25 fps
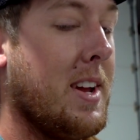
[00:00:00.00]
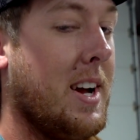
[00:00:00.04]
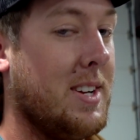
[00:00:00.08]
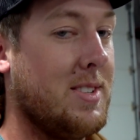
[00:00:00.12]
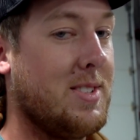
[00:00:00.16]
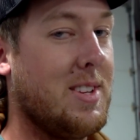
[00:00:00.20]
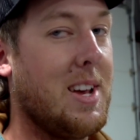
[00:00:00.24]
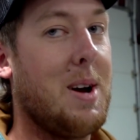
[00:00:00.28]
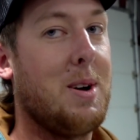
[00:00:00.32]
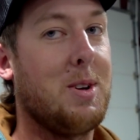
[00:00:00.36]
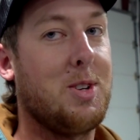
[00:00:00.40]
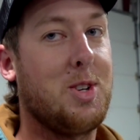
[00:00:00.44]
soon.
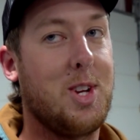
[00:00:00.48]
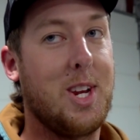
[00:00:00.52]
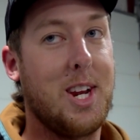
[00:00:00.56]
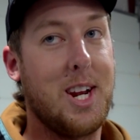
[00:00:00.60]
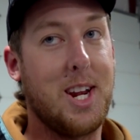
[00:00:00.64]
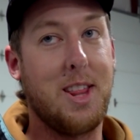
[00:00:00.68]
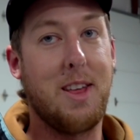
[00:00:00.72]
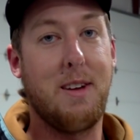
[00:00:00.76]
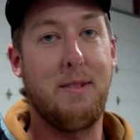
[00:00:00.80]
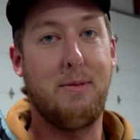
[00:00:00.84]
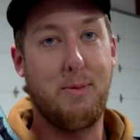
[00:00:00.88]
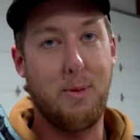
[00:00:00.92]
I how you
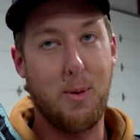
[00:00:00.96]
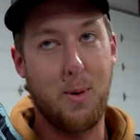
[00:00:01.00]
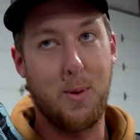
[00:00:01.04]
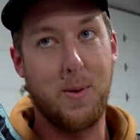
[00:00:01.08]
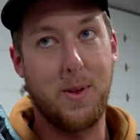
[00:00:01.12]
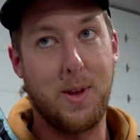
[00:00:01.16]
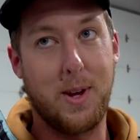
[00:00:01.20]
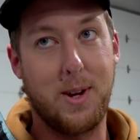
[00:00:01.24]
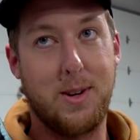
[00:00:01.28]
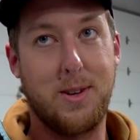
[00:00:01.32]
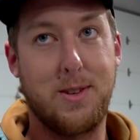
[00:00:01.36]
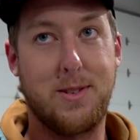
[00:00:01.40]
did on that
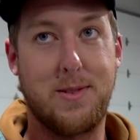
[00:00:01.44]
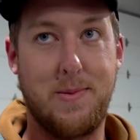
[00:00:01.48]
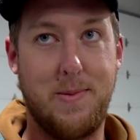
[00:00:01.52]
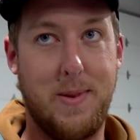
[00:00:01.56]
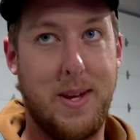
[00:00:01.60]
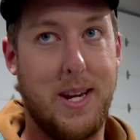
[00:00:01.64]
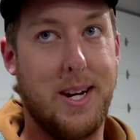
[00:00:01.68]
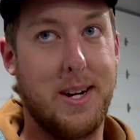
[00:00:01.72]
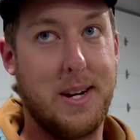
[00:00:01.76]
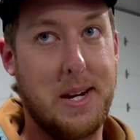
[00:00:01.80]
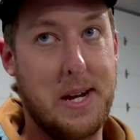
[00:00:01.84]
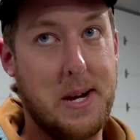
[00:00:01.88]
four wheeler just a
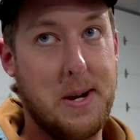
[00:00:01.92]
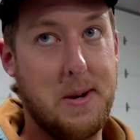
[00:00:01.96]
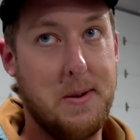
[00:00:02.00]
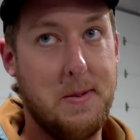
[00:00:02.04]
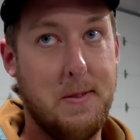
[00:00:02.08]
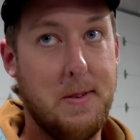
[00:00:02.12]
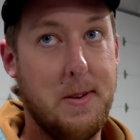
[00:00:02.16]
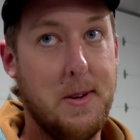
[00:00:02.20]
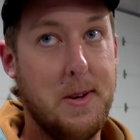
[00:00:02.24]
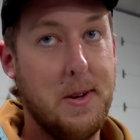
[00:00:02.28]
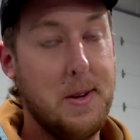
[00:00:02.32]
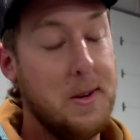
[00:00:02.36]
minute
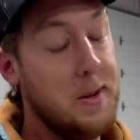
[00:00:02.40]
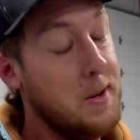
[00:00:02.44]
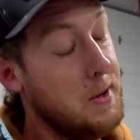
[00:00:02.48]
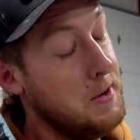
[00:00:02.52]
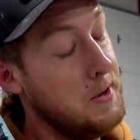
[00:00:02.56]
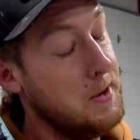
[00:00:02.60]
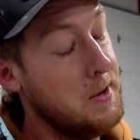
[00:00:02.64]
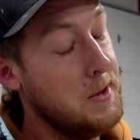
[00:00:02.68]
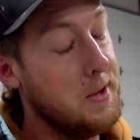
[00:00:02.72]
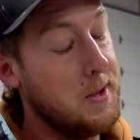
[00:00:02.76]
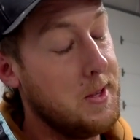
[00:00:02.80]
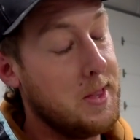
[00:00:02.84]
ago.
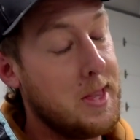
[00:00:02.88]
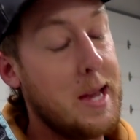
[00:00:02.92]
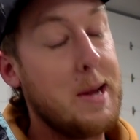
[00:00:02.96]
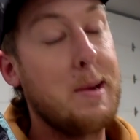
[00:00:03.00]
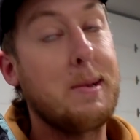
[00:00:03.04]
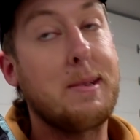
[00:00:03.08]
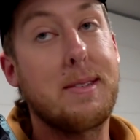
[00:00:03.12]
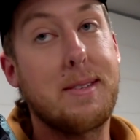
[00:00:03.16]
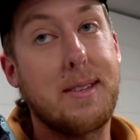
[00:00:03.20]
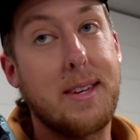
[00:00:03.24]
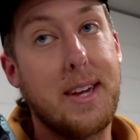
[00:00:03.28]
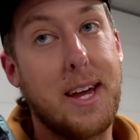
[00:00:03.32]

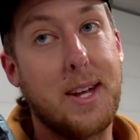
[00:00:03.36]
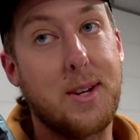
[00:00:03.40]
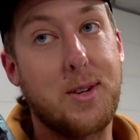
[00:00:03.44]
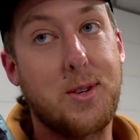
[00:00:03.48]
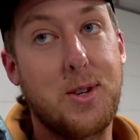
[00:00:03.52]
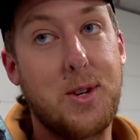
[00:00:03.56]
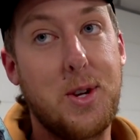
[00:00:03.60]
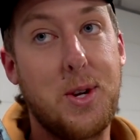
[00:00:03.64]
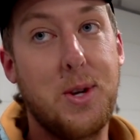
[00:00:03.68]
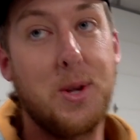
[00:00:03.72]
That was sketch,